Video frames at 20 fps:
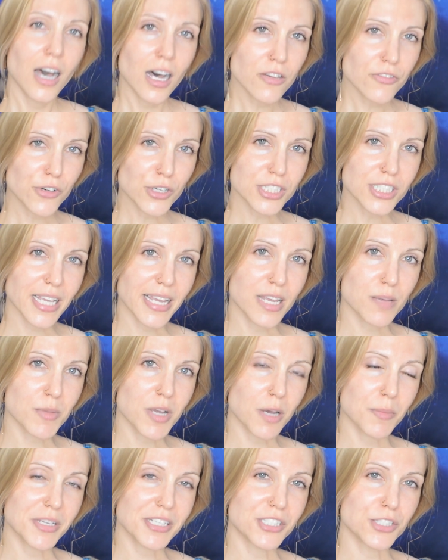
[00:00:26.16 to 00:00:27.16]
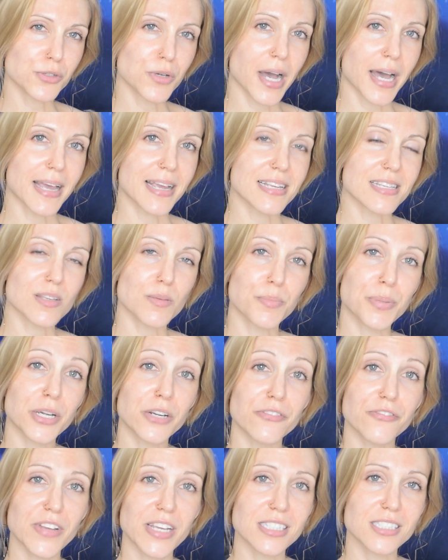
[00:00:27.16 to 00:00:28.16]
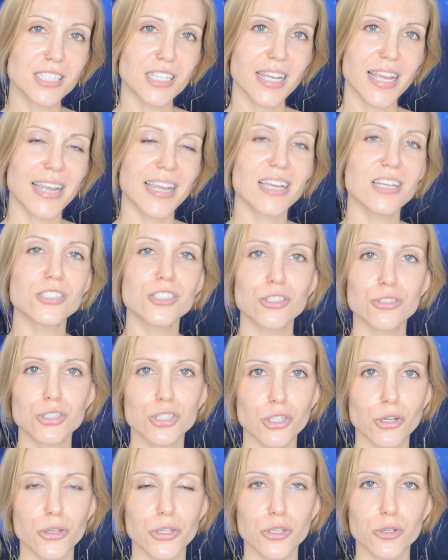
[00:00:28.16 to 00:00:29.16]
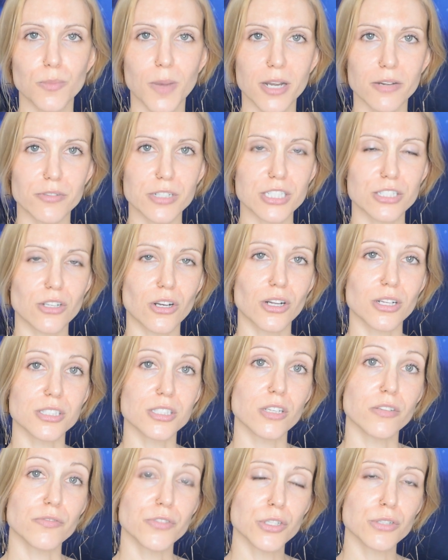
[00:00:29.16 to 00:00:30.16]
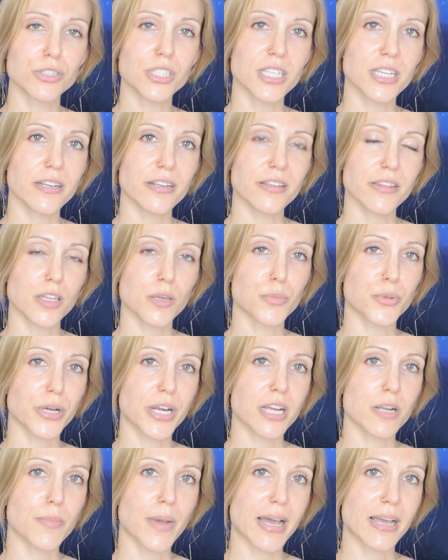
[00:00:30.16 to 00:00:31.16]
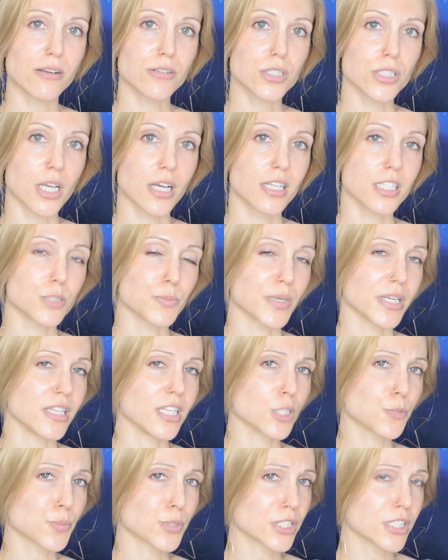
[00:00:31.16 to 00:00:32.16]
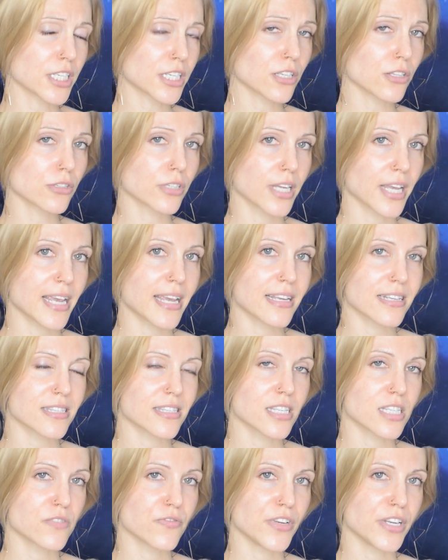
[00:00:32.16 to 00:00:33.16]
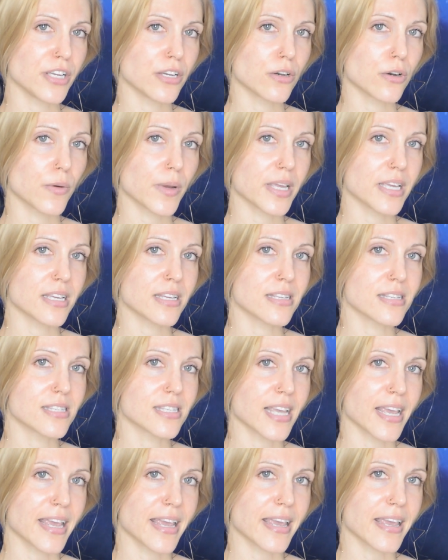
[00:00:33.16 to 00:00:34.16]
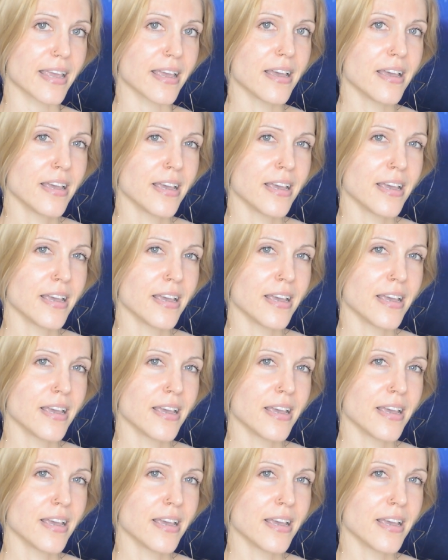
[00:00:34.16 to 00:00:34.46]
Of course, I am coming to you guys barefaced today to show you my results of using the brand Biossance, but in this particular case, this video is a,